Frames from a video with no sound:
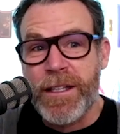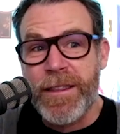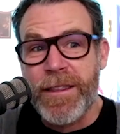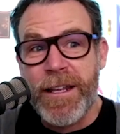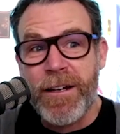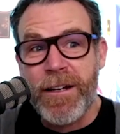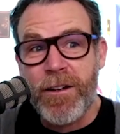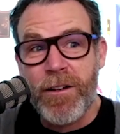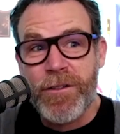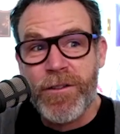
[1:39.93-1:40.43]
And
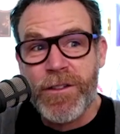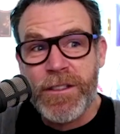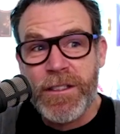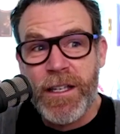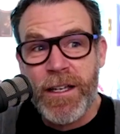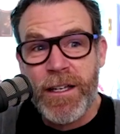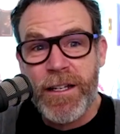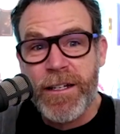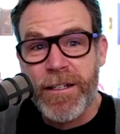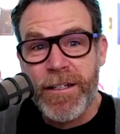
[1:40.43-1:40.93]
then all of a
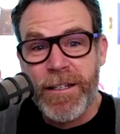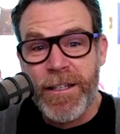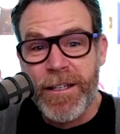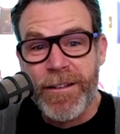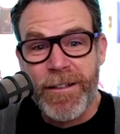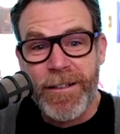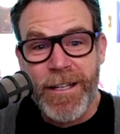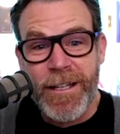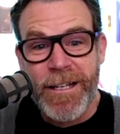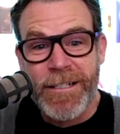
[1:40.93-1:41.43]
sudden
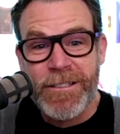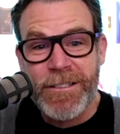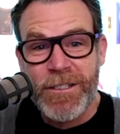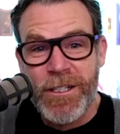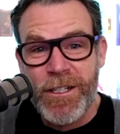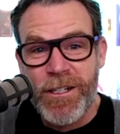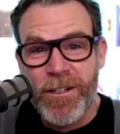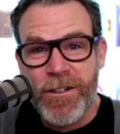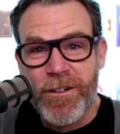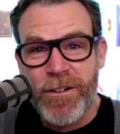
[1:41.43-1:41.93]
in the
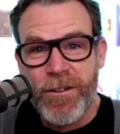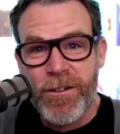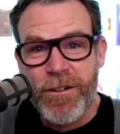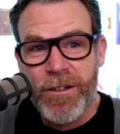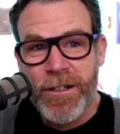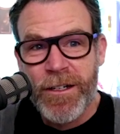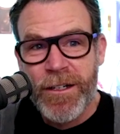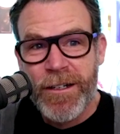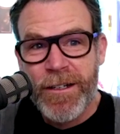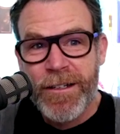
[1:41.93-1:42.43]
last year,
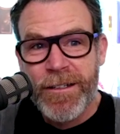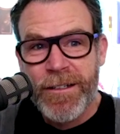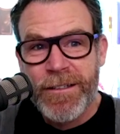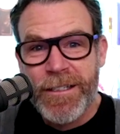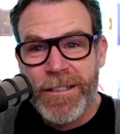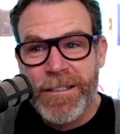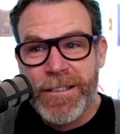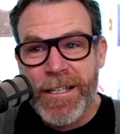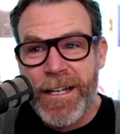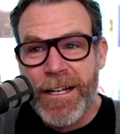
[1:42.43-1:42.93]

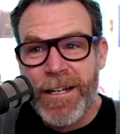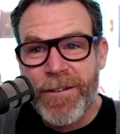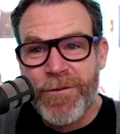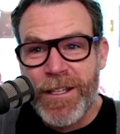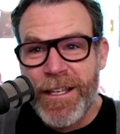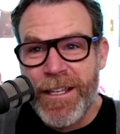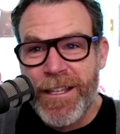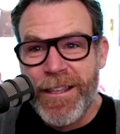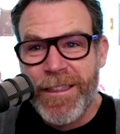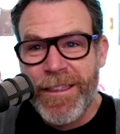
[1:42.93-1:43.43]
this
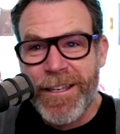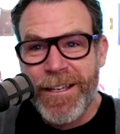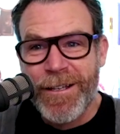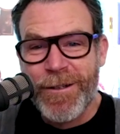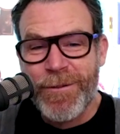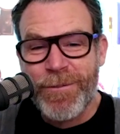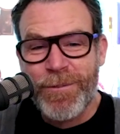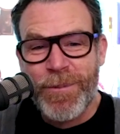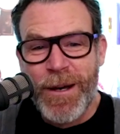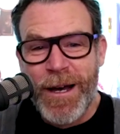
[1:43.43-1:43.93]
NFT
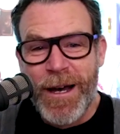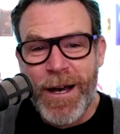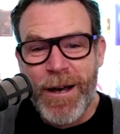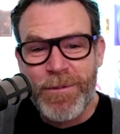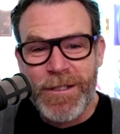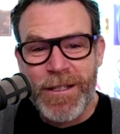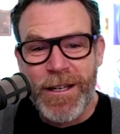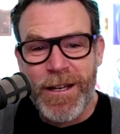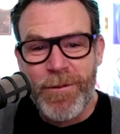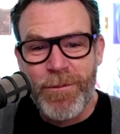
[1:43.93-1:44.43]
thing
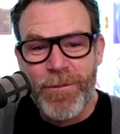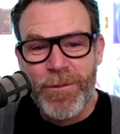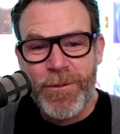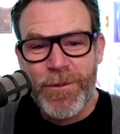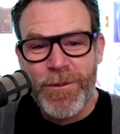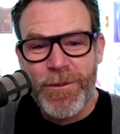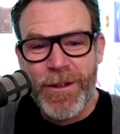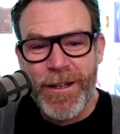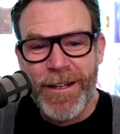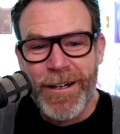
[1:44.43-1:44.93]
pops up
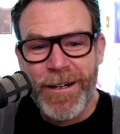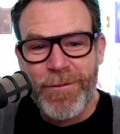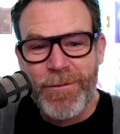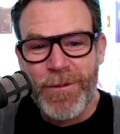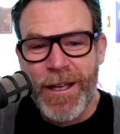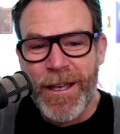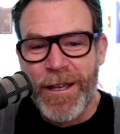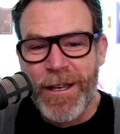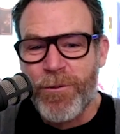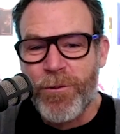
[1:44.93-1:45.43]
and
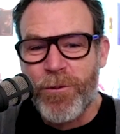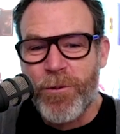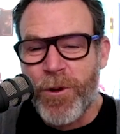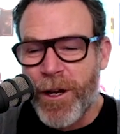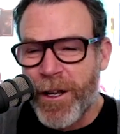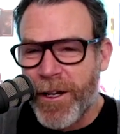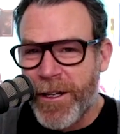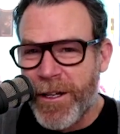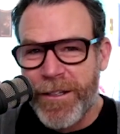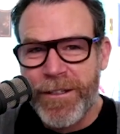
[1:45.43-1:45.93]
I'm like,
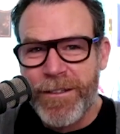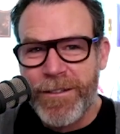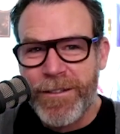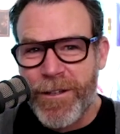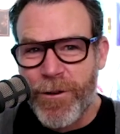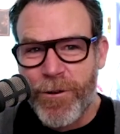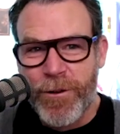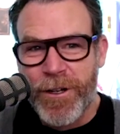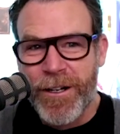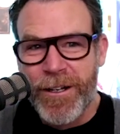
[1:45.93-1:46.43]
what is
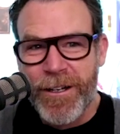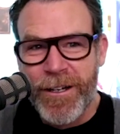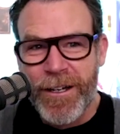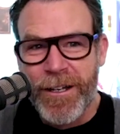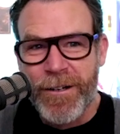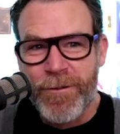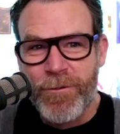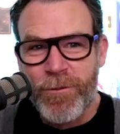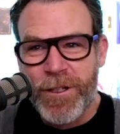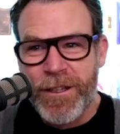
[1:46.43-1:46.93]
going on?